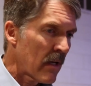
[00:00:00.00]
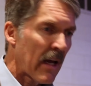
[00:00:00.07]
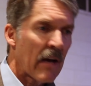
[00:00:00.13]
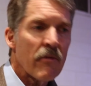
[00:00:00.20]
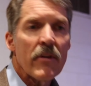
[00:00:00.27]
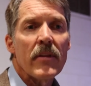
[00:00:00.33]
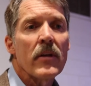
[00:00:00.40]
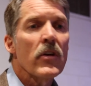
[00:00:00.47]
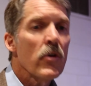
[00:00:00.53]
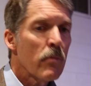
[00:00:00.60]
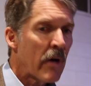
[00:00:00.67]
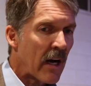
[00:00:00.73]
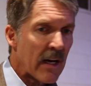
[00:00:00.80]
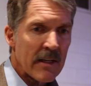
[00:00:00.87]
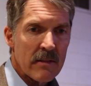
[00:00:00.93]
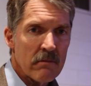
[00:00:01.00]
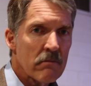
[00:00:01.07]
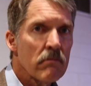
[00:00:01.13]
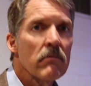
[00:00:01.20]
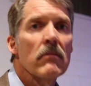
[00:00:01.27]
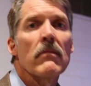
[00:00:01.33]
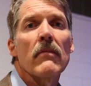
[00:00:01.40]
Everything you buy,
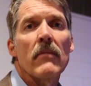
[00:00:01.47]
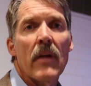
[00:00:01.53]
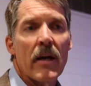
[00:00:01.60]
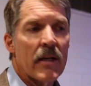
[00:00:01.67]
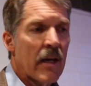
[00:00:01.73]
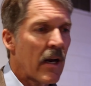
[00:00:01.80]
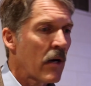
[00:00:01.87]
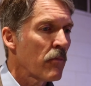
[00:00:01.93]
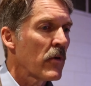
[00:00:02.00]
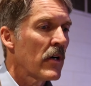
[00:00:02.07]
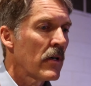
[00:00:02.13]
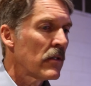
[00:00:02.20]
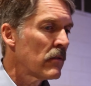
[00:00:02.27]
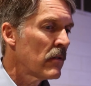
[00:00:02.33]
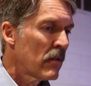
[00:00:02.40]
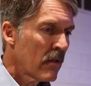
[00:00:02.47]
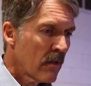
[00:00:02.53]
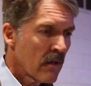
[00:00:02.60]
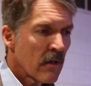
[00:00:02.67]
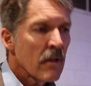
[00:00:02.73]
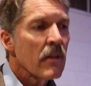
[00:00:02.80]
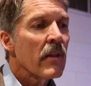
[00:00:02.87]
that camera,
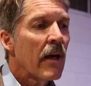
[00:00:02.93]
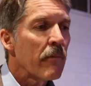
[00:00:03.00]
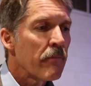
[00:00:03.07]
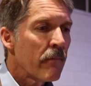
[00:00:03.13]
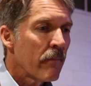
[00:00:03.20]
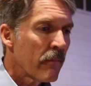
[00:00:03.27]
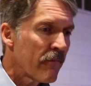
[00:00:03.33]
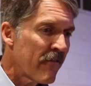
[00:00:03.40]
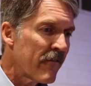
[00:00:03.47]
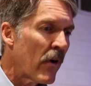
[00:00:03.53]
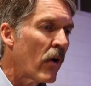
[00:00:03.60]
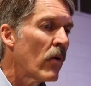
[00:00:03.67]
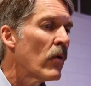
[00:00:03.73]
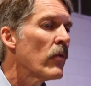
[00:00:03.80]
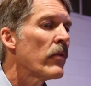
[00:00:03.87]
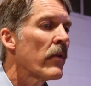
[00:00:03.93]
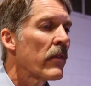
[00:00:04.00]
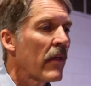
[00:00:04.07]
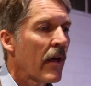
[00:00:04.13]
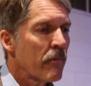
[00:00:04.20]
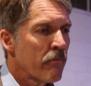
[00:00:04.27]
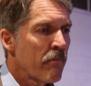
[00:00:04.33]
that phone,
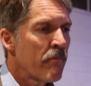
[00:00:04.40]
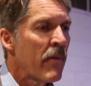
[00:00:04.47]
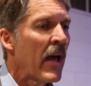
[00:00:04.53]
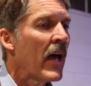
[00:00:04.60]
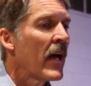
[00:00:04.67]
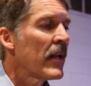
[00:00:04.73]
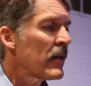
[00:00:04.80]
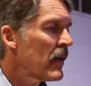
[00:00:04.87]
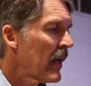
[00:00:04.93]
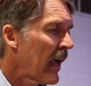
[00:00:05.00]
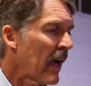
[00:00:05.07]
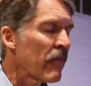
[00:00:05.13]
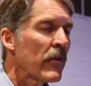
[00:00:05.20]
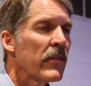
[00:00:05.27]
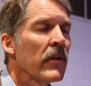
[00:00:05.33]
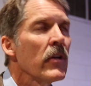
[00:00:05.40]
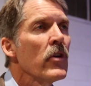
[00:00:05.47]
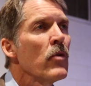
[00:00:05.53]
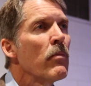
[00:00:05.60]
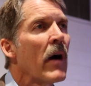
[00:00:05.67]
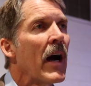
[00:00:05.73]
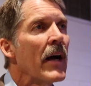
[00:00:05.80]
that pen, everything
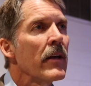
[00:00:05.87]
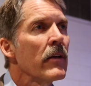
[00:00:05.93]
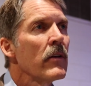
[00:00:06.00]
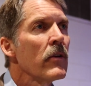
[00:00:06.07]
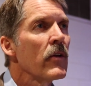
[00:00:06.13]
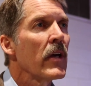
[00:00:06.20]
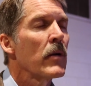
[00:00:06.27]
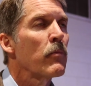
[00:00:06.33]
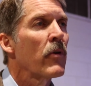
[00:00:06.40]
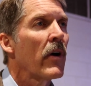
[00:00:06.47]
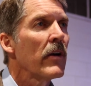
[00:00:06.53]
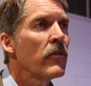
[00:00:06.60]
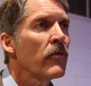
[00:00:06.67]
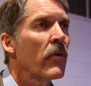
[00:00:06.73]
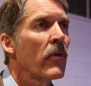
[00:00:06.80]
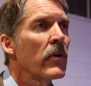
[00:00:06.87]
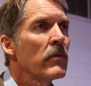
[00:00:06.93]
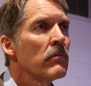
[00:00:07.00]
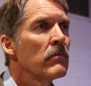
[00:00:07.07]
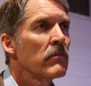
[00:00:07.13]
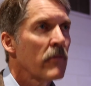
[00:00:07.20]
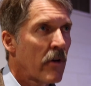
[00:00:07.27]
you buy, you get a price for it,
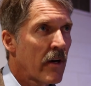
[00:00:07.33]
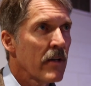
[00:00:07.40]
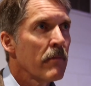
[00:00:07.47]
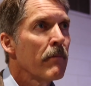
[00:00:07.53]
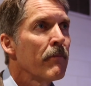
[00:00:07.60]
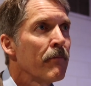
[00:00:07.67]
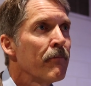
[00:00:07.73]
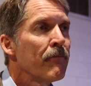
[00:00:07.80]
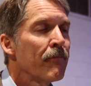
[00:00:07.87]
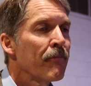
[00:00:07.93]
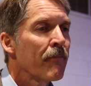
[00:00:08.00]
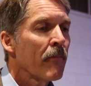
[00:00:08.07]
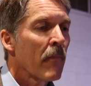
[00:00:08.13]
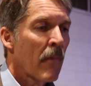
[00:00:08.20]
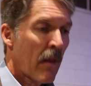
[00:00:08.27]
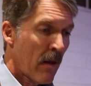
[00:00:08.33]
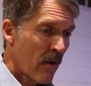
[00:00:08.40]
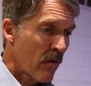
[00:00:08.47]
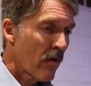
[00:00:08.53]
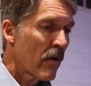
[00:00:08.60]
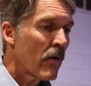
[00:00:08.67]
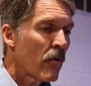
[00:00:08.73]
right?
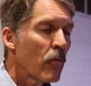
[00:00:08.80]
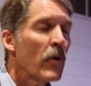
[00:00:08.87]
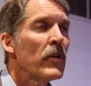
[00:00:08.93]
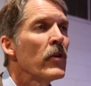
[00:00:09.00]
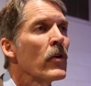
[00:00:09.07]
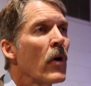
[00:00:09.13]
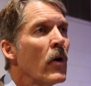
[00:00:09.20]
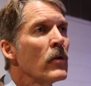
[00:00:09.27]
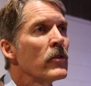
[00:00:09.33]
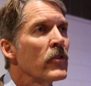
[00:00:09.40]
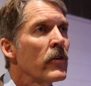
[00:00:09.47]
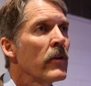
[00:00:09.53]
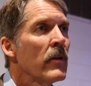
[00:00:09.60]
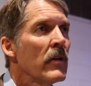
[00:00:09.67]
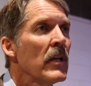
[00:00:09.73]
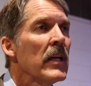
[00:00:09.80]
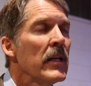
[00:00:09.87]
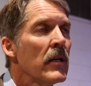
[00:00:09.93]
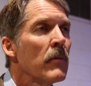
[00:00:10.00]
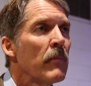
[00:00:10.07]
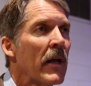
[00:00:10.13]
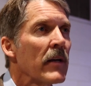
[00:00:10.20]
When you go
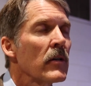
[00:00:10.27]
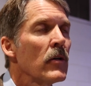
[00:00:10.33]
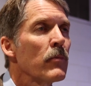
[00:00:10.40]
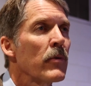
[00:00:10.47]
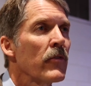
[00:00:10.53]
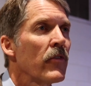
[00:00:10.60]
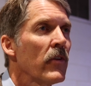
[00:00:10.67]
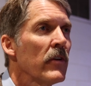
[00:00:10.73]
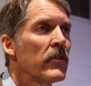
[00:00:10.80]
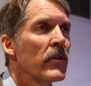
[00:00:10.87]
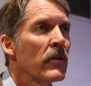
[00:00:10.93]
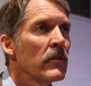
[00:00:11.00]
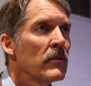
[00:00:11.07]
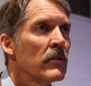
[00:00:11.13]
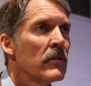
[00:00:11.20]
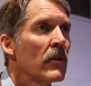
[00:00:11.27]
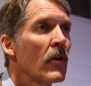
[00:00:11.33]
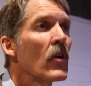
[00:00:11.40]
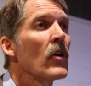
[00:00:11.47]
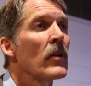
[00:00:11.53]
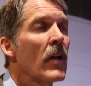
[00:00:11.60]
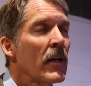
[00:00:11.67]
need a medical procedure,
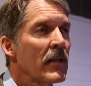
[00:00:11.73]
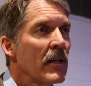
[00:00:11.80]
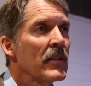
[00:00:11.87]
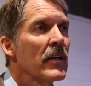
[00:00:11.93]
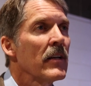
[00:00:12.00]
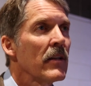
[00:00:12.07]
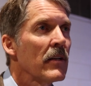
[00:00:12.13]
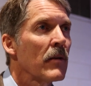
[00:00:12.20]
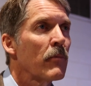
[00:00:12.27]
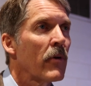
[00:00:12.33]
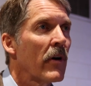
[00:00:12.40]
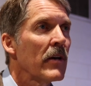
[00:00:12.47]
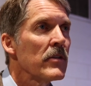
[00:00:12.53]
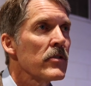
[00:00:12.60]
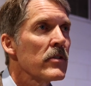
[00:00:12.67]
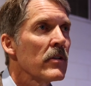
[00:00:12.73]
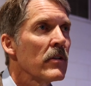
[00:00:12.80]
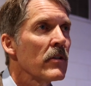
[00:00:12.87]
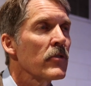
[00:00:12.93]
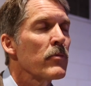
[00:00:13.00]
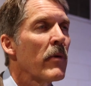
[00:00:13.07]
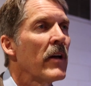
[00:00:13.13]
good luck on getting a price.
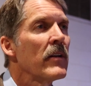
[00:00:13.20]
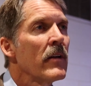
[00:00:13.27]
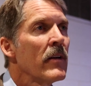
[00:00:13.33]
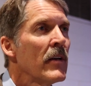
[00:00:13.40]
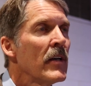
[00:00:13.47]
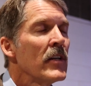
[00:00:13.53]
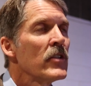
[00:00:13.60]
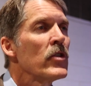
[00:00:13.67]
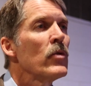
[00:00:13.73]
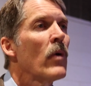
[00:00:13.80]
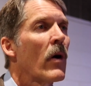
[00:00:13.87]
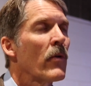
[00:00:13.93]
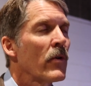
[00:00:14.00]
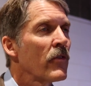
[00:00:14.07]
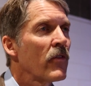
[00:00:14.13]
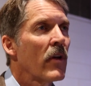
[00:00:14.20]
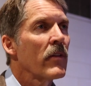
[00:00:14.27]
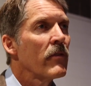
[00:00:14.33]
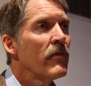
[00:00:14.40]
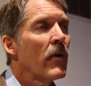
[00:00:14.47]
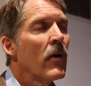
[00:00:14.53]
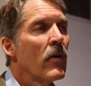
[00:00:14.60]
You'll spend 2 hours on
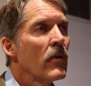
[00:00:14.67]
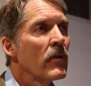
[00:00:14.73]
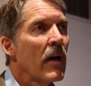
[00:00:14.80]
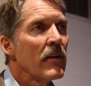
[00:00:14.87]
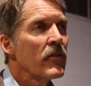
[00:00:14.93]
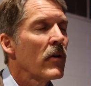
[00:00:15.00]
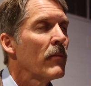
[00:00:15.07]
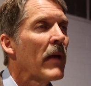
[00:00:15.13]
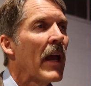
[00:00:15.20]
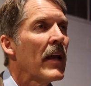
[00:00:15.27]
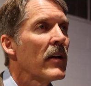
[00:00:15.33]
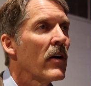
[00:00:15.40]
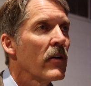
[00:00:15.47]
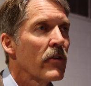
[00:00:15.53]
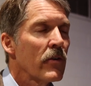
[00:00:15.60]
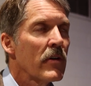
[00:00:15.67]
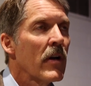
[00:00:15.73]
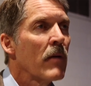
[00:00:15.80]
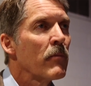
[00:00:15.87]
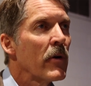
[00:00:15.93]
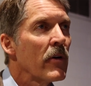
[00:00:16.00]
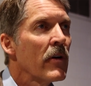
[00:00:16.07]
the phone, some 800
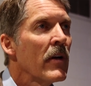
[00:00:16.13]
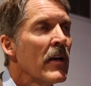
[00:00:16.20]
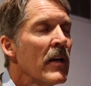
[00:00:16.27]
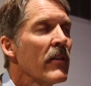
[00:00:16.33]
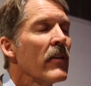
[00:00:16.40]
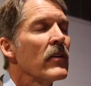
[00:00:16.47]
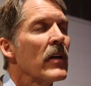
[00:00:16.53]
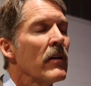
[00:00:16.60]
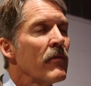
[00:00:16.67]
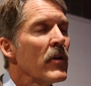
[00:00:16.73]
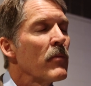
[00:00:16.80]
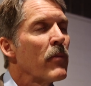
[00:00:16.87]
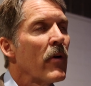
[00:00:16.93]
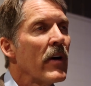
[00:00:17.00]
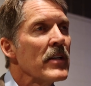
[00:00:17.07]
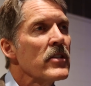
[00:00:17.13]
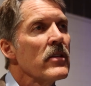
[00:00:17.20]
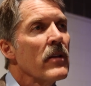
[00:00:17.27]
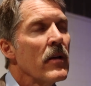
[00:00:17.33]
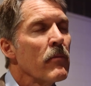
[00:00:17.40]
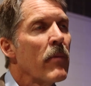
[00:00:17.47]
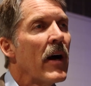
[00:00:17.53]
number, they'll give you a price,
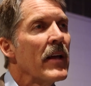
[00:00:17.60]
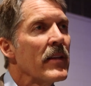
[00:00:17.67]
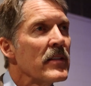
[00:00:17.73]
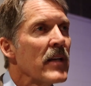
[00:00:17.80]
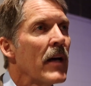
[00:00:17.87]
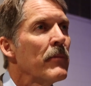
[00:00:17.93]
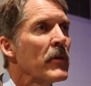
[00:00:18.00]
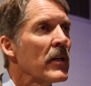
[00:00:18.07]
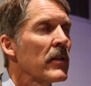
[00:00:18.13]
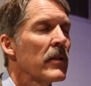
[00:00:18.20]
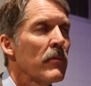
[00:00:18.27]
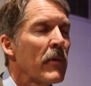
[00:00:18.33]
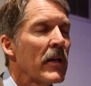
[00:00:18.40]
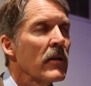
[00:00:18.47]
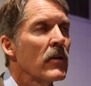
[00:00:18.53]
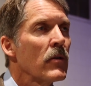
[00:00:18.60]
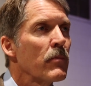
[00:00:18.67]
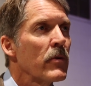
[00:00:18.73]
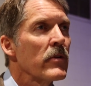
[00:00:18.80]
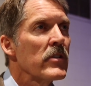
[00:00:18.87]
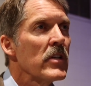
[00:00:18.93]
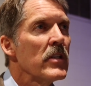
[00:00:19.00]
and then by the time you get the medical
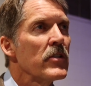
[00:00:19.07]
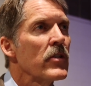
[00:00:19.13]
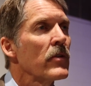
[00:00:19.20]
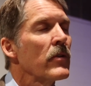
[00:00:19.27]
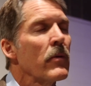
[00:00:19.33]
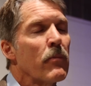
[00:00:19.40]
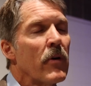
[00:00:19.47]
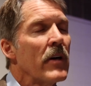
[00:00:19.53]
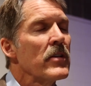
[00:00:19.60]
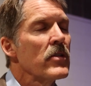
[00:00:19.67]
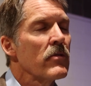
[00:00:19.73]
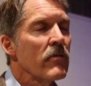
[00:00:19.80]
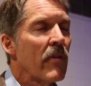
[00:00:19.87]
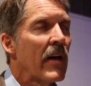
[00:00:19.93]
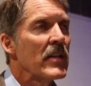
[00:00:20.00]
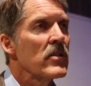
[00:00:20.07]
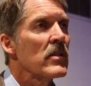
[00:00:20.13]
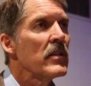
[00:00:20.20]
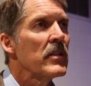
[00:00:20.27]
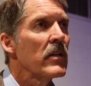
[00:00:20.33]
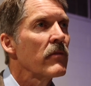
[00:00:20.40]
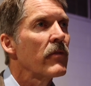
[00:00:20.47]
procedure, the price is
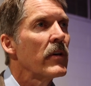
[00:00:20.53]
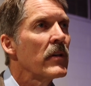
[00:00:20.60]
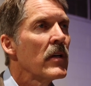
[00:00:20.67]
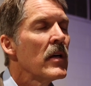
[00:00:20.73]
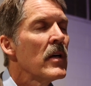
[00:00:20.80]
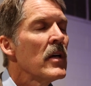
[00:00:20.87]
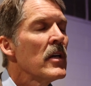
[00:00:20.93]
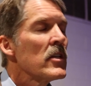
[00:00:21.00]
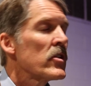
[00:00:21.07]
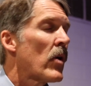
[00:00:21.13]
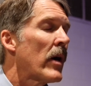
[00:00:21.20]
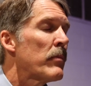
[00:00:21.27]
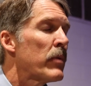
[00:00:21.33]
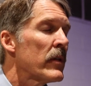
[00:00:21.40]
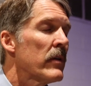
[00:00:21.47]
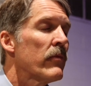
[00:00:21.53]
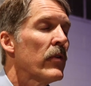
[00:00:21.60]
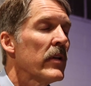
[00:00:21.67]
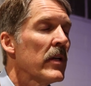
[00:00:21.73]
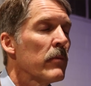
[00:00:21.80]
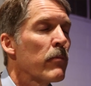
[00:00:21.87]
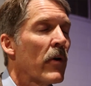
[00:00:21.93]
vastly different. So I believe we
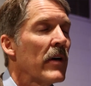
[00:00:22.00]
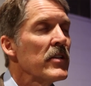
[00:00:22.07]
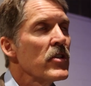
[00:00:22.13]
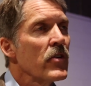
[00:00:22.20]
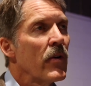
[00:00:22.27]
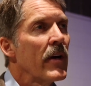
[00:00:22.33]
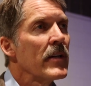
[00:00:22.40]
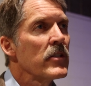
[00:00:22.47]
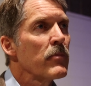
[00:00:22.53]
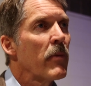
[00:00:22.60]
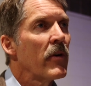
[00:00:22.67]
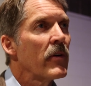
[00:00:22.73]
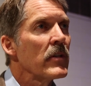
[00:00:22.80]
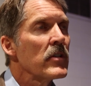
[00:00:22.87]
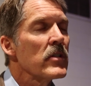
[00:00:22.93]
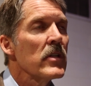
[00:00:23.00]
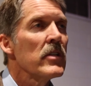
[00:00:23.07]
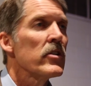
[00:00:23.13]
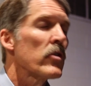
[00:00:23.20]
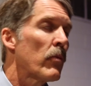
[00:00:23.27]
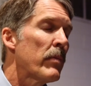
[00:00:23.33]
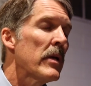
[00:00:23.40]
need price transparency
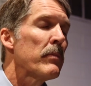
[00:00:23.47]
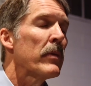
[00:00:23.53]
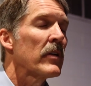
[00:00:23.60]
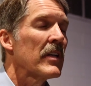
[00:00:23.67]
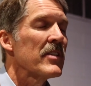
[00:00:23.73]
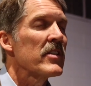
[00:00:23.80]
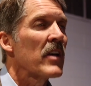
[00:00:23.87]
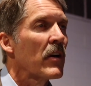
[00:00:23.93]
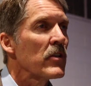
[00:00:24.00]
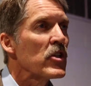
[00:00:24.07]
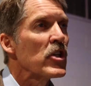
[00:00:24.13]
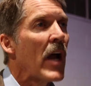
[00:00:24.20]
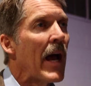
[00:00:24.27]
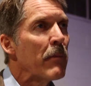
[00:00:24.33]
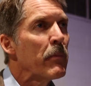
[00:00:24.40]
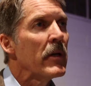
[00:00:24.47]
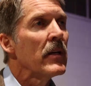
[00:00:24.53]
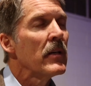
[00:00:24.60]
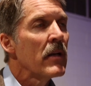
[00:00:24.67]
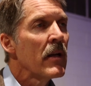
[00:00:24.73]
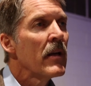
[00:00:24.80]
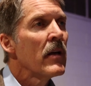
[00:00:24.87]
so people can start shopping
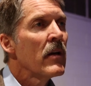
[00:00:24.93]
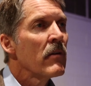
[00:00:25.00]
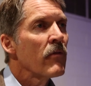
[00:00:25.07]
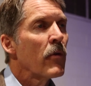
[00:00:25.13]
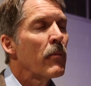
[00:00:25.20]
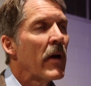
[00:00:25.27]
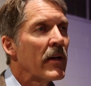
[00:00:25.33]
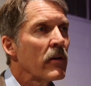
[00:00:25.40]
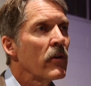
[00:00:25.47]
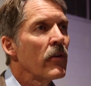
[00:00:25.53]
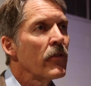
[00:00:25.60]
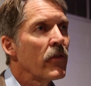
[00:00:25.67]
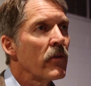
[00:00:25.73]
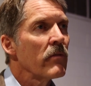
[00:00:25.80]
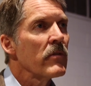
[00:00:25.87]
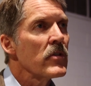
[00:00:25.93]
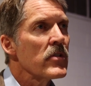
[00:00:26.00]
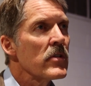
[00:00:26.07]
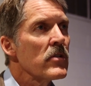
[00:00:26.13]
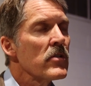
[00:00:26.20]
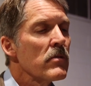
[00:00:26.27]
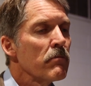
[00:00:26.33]
for medical
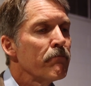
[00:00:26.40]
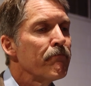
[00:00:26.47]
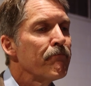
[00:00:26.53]
services.